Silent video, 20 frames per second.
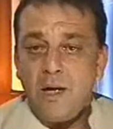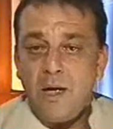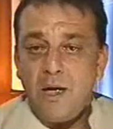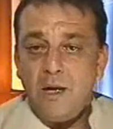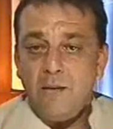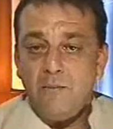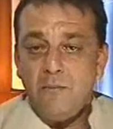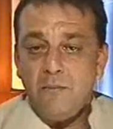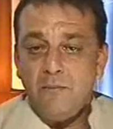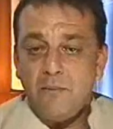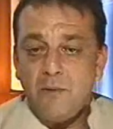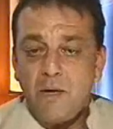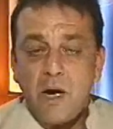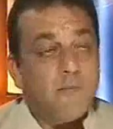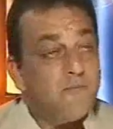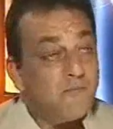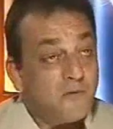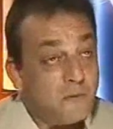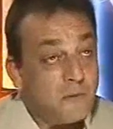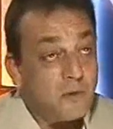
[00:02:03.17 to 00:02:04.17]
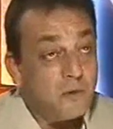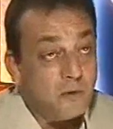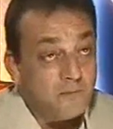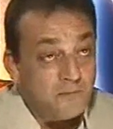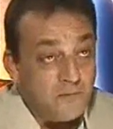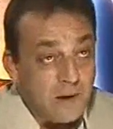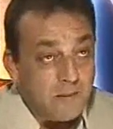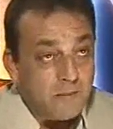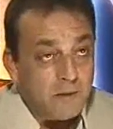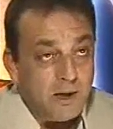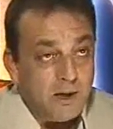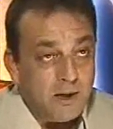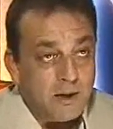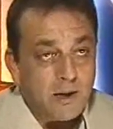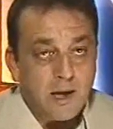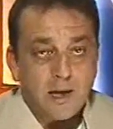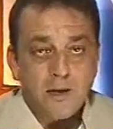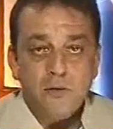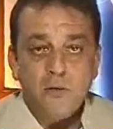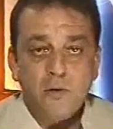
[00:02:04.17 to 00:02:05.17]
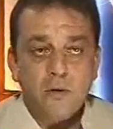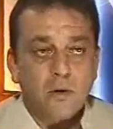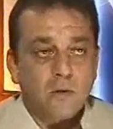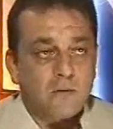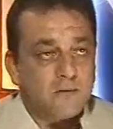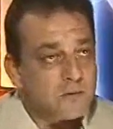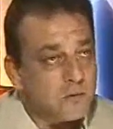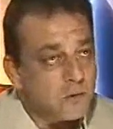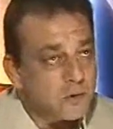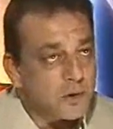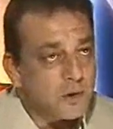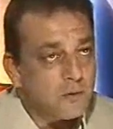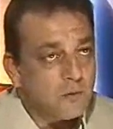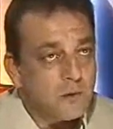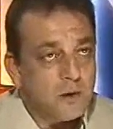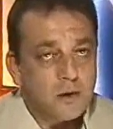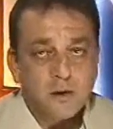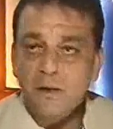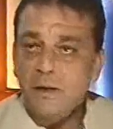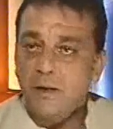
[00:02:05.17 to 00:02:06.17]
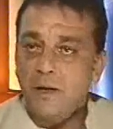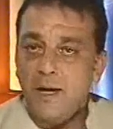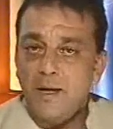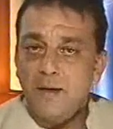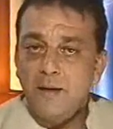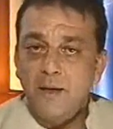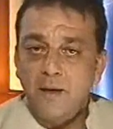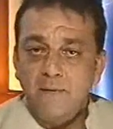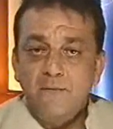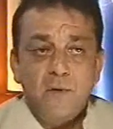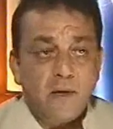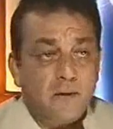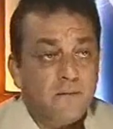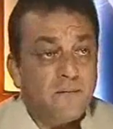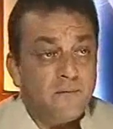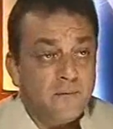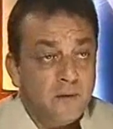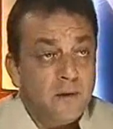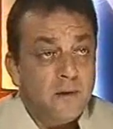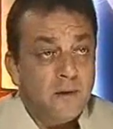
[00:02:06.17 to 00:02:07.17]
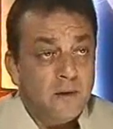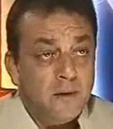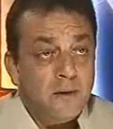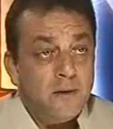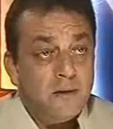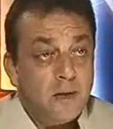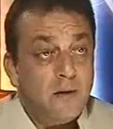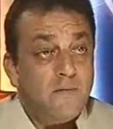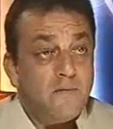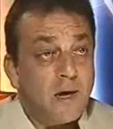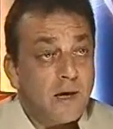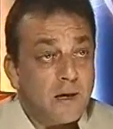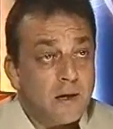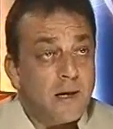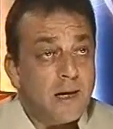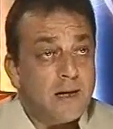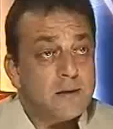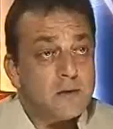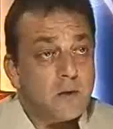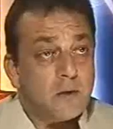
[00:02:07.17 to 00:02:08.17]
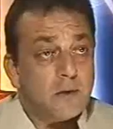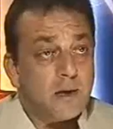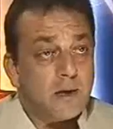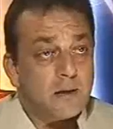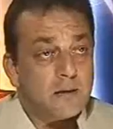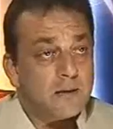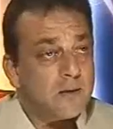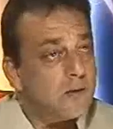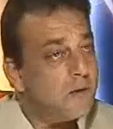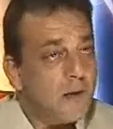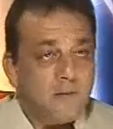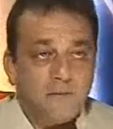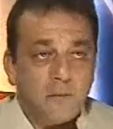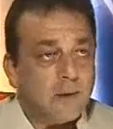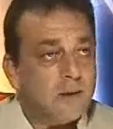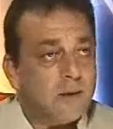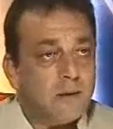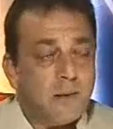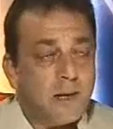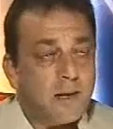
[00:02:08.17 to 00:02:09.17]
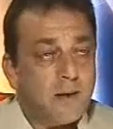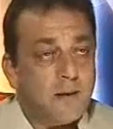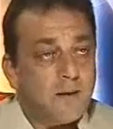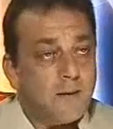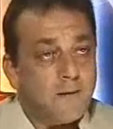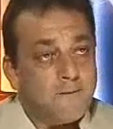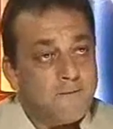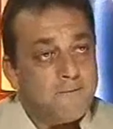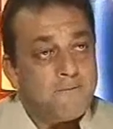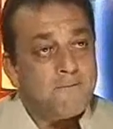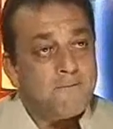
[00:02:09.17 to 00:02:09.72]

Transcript: I am come from a good family. I do a lot of social work, and they've they've they've recognized all that. So I won the battle.